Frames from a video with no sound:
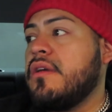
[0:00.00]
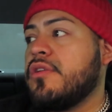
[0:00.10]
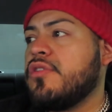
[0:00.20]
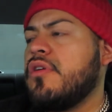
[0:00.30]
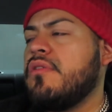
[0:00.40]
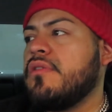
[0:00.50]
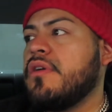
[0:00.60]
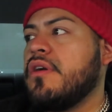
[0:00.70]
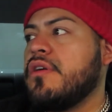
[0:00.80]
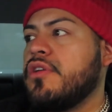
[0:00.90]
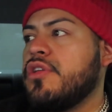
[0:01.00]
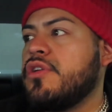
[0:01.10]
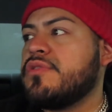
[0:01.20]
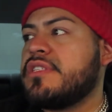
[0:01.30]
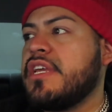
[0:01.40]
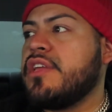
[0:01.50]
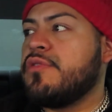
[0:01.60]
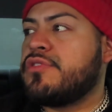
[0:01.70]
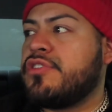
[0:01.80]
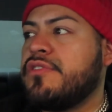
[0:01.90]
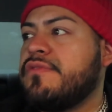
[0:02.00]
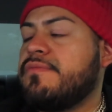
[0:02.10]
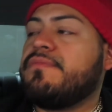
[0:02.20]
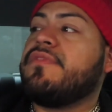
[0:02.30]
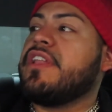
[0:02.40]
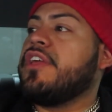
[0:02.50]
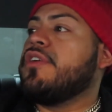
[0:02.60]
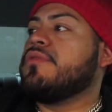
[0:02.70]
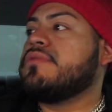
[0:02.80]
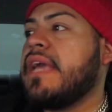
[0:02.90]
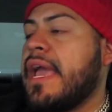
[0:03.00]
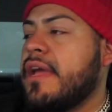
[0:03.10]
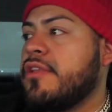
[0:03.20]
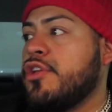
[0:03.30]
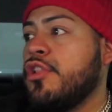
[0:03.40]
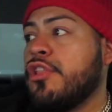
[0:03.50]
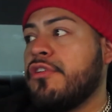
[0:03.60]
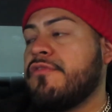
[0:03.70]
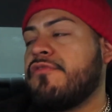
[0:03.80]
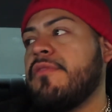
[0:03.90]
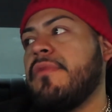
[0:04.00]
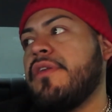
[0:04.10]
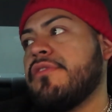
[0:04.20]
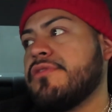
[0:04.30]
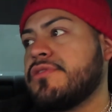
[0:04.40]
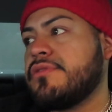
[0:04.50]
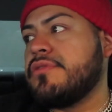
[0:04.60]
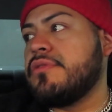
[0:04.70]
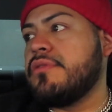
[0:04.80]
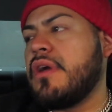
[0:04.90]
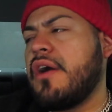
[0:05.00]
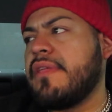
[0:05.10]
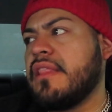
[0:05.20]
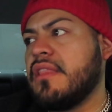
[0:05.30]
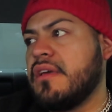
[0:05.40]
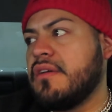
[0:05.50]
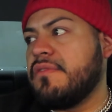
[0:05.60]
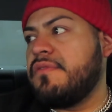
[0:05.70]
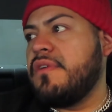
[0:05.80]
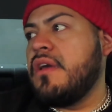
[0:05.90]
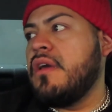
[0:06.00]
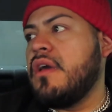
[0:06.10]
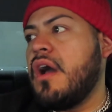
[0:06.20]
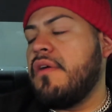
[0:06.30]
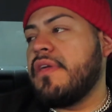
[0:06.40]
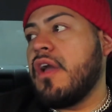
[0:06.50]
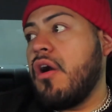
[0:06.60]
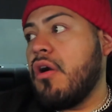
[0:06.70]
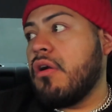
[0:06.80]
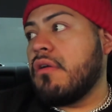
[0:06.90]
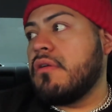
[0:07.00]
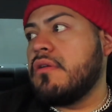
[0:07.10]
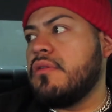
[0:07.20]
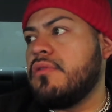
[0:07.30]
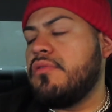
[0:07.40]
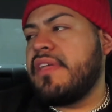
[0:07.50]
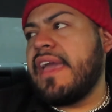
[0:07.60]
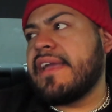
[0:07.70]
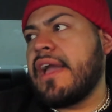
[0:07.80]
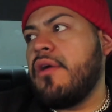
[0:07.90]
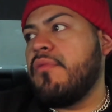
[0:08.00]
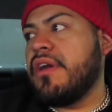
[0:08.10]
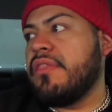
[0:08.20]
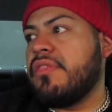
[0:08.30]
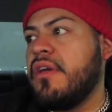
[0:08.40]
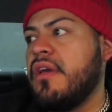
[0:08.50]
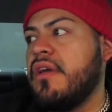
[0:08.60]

you know, you see YouTube videos and you learn from others how they live, how they are, who they hang out with